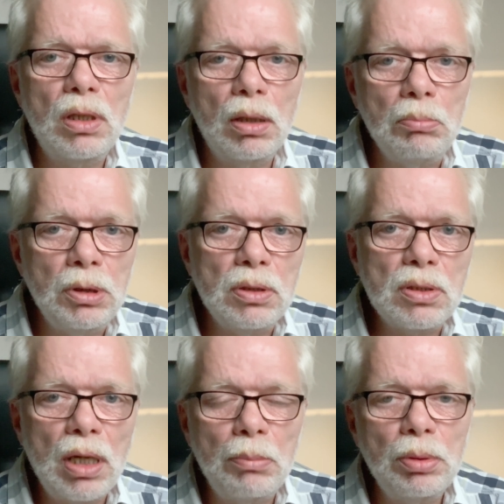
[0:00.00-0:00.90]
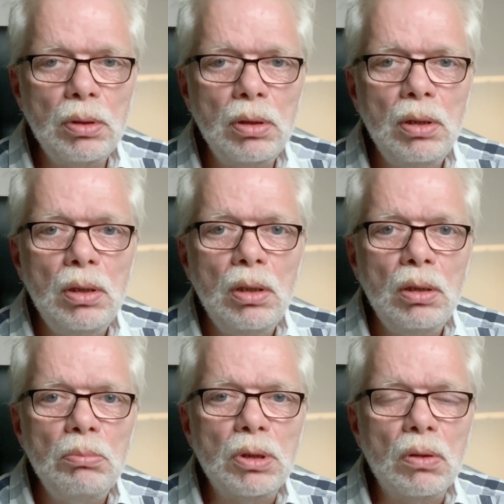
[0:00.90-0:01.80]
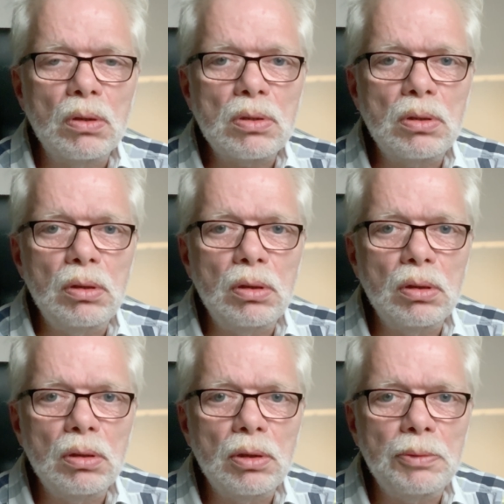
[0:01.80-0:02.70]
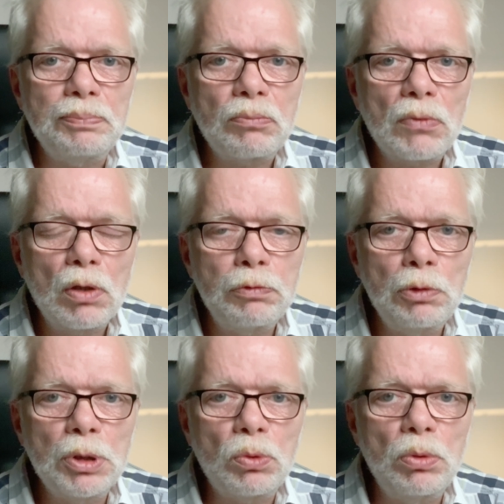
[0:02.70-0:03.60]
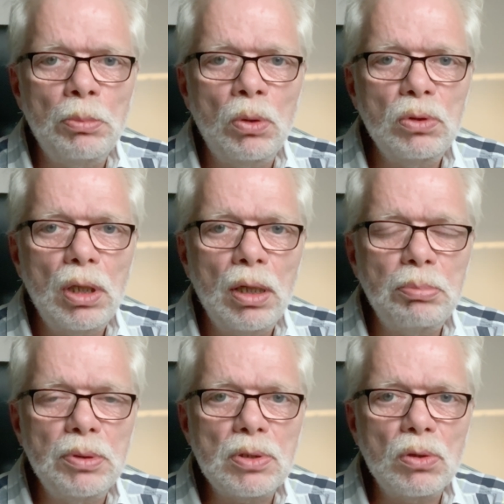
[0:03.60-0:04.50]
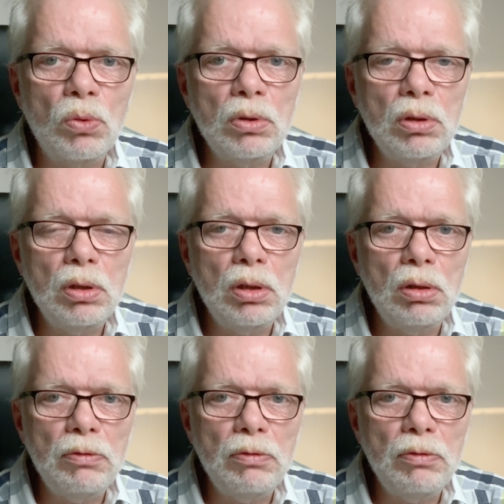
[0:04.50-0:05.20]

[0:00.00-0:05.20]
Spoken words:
That means Apple, because the Filmic Remote app is only